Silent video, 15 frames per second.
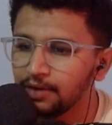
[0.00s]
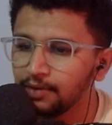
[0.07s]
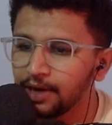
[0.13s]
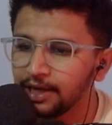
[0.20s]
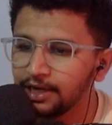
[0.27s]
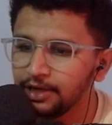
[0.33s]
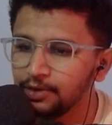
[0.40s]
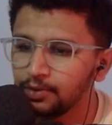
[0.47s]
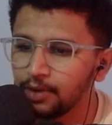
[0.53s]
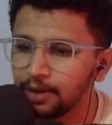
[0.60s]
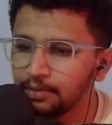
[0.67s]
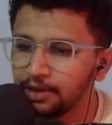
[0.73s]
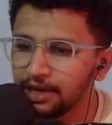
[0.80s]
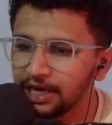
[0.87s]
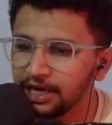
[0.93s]
I need to
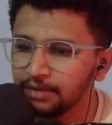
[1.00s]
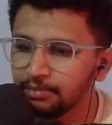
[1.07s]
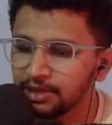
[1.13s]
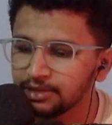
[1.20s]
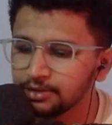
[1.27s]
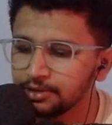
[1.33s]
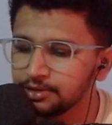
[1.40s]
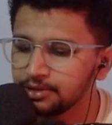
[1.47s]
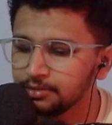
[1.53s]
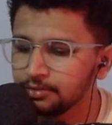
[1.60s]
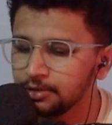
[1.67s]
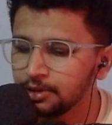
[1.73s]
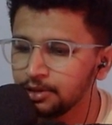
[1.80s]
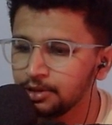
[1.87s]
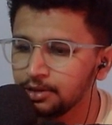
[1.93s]
upgrade my system.
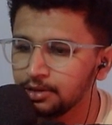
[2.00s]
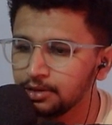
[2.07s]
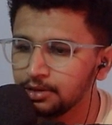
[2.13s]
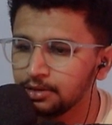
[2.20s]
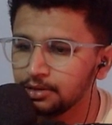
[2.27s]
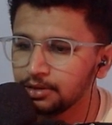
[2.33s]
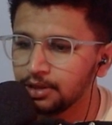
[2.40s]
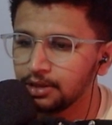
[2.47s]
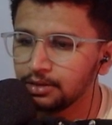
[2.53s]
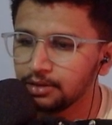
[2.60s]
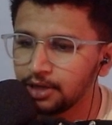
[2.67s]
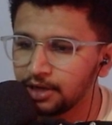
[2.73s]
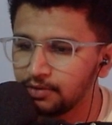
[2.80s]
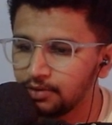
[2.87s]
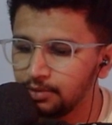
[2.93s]

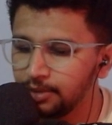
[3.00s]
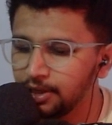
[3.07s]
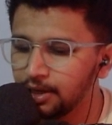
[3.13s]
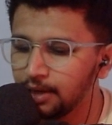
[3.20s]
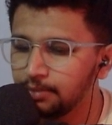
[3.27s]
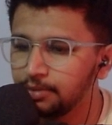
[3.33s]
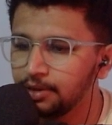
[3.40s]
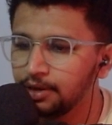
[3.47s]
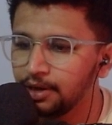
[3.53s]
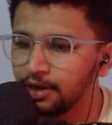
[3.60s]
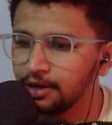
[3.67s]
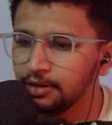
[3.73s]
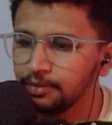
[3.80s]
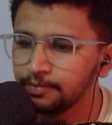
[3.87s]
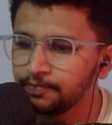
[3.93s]
That will be
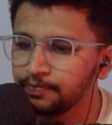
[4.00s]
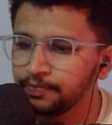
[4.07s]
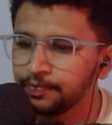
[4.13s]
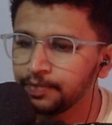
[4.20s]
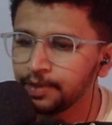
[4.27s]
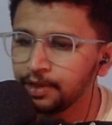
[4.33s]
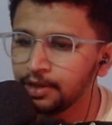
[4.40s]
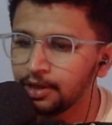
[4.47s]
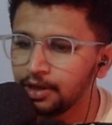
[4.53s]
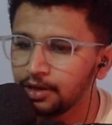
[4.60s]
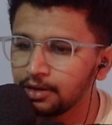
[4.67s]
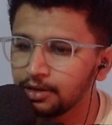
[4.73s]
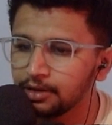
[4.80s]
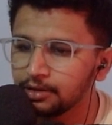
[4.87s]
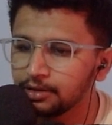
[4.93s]
upgrade.
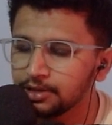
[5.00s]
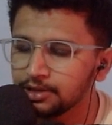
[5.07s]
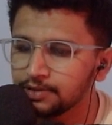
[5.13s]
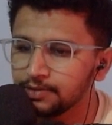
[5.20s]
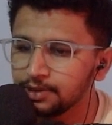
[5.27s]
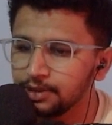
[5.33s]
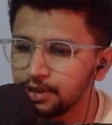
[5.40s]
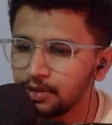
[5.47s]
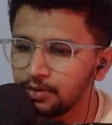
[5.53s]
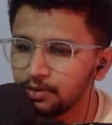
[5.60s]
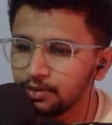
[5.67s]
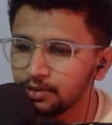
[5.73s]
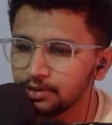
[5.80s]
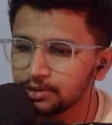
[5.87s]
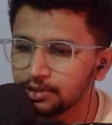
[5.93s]
Okay, this will
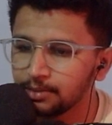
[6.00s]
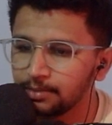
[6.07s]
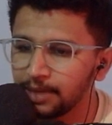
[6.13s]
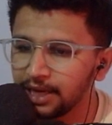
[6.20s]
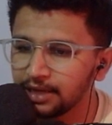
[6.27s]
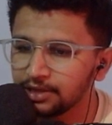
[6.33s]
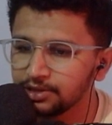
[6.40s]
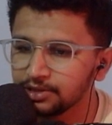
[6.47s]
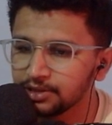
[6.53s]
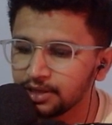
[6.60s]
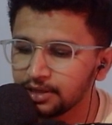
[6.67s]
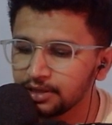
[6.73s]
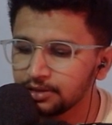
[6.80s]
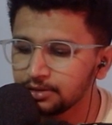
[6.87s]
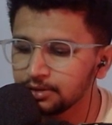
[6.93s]
download some packages,
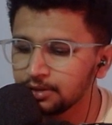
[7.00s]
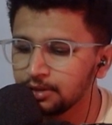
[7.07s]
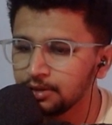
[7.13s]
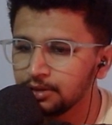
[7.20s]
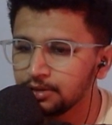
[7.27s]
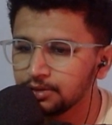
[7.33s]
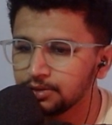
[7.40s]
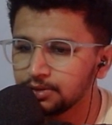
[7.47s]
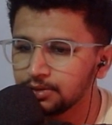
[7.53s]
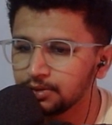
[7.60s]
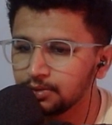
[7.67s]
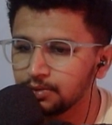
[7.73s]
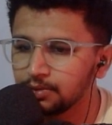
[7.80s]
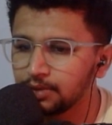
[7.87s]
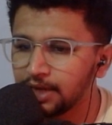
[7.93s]
I guess.
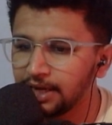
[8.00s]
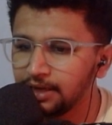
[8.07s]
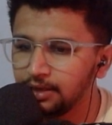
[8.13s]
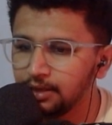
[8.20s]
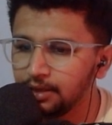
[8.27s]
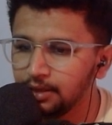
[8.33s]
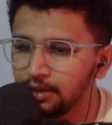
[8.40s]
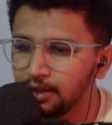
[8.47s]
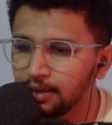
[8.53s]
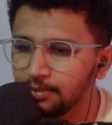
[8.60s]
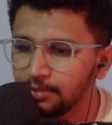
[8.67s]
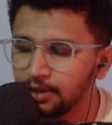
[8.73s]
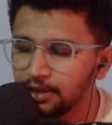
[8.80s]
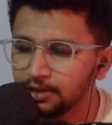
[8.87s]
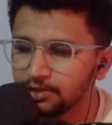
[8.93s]
So 90
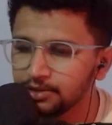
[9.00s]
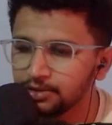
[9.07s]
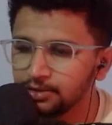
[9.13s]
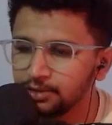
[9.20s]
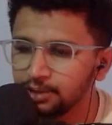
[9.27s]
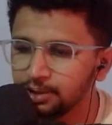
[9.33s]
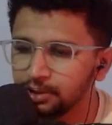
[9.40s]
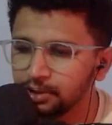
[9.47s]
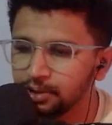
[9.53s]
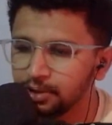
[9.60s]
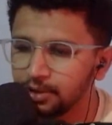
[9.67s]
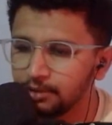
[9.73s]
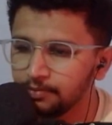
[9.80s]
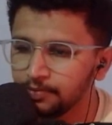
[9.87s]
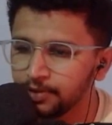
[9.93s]
MB it should be
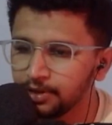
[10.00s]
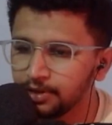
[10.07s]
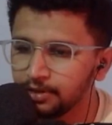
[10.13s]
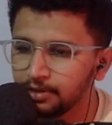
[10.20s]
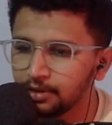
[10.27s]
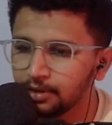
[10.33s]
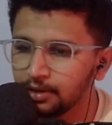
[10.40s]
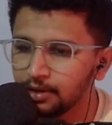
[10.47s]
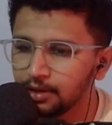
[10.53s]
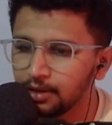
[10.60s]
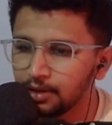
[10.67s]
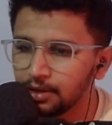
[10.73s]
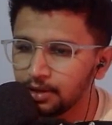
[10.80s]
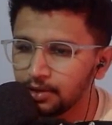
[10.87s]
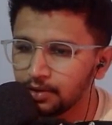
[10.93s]
downloaded.
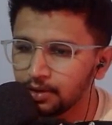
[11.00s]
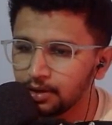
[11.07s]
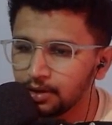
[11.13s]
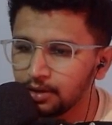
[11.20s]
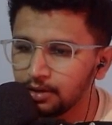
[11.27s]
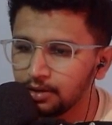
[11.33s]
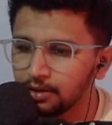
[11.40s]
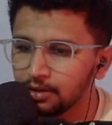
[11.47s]
Okay,